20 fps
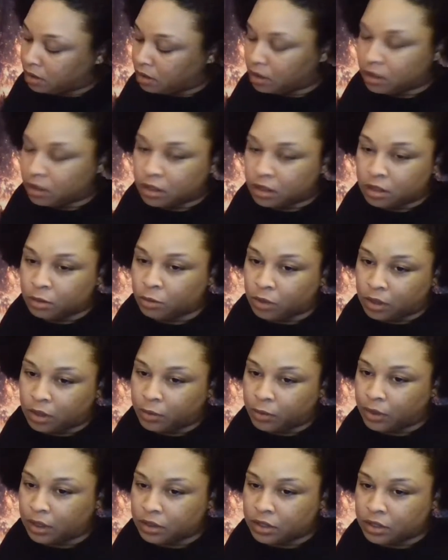Right,
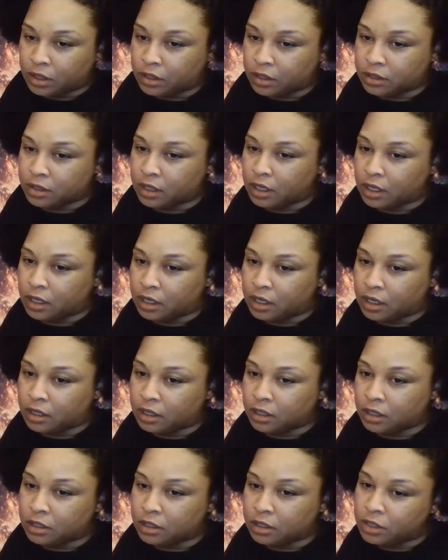we can check into that. And
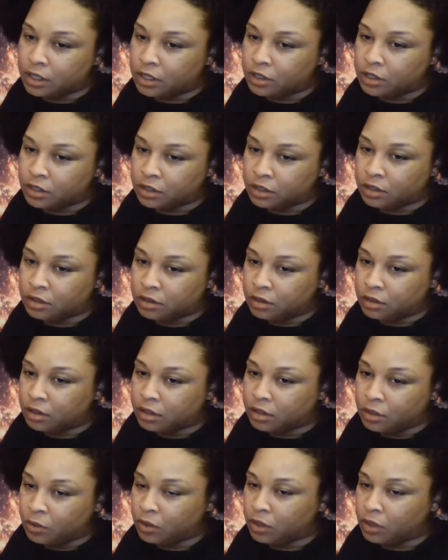then Asia, you
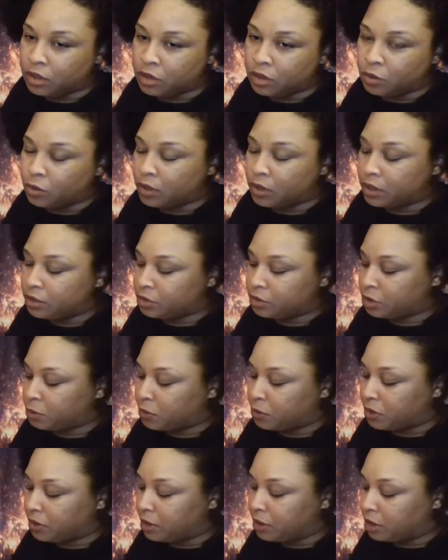want to know what is your
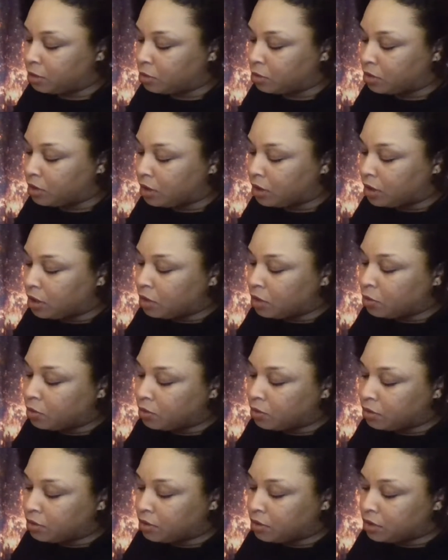spirit animal?
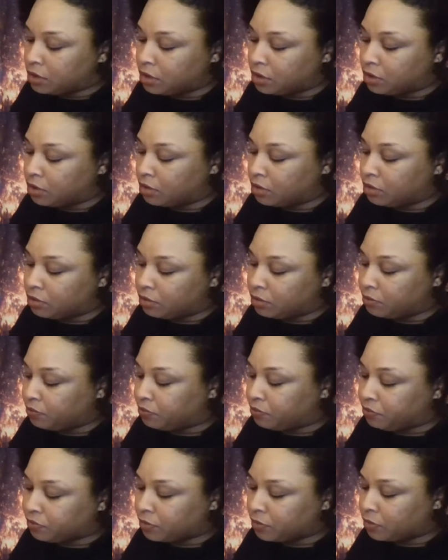So
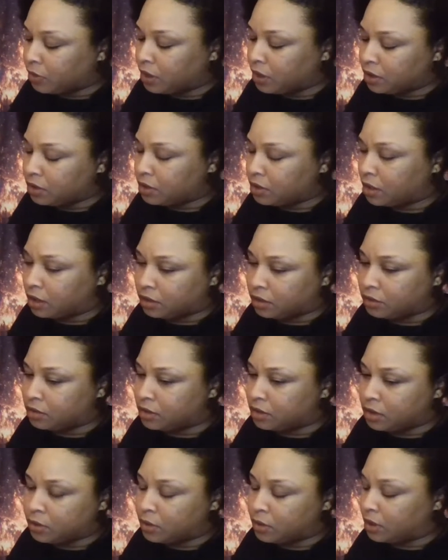you can check and
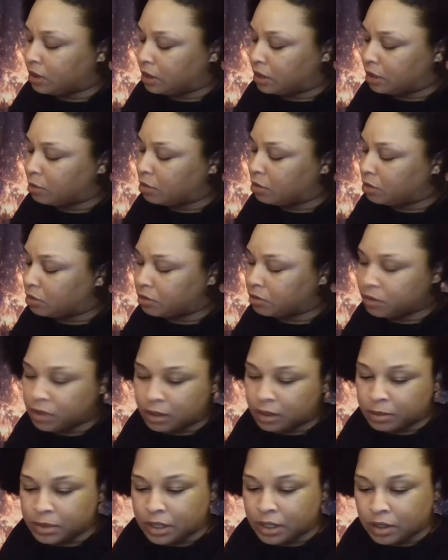see what animal
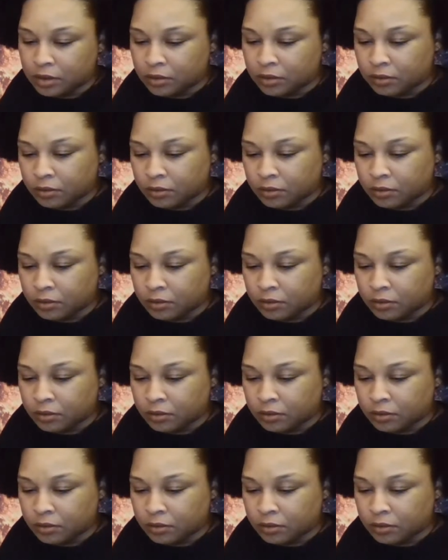comes out.